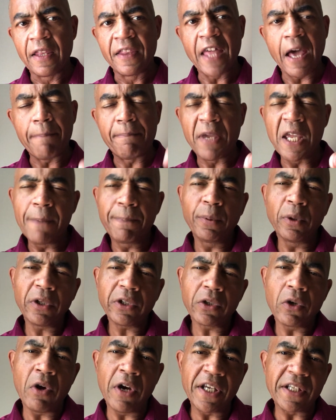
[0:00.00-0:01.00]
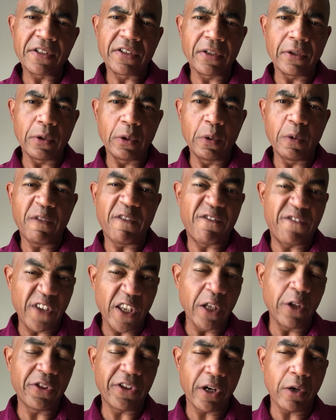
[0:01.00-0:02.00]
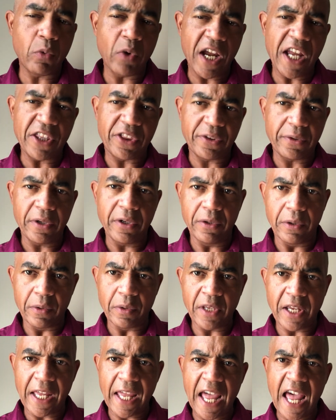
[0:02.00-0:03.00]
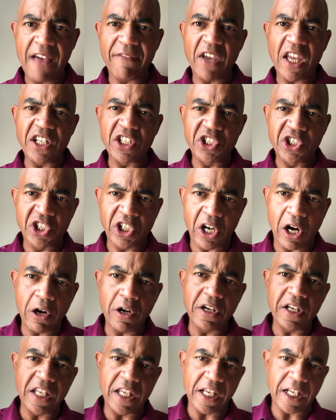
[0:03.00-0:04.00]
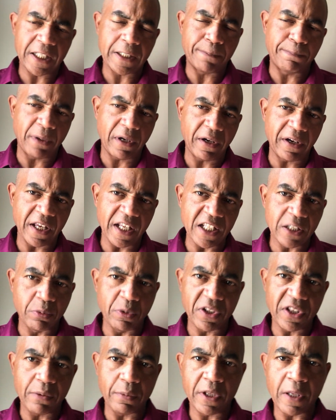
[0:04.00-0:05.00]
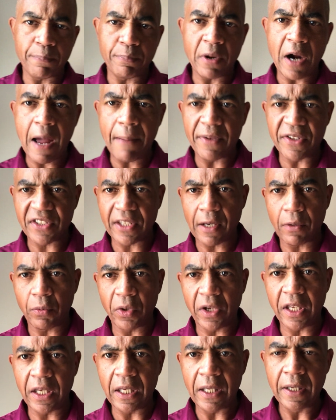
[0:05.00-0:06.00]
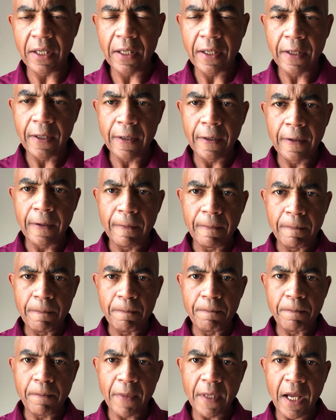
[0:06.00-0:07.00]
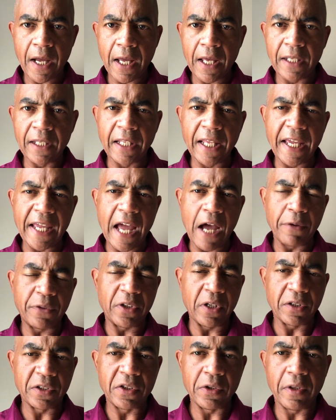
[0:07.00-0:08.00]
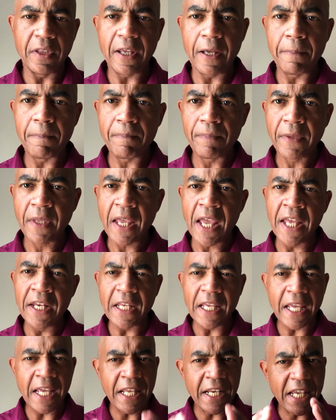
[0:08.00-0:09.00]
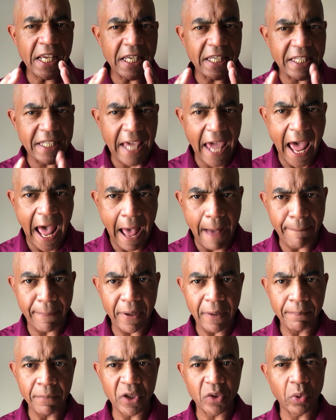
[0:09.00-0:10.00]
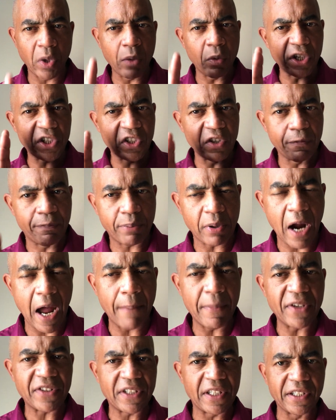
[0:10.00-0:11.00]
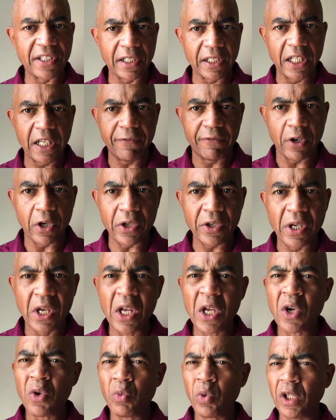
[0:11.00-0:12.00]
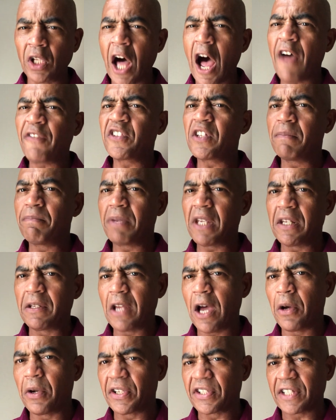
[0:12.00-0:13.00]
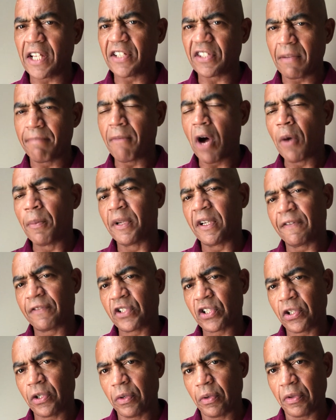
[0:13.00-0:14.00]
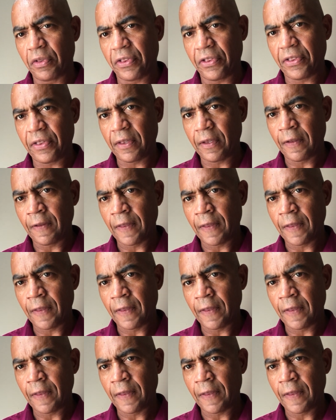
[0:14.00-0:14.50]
that people are going to feel their way through. They have a journey experience with the promise that we lay out there to them. And any gap between what you promised and delivered will often be noticed as a moment of truth.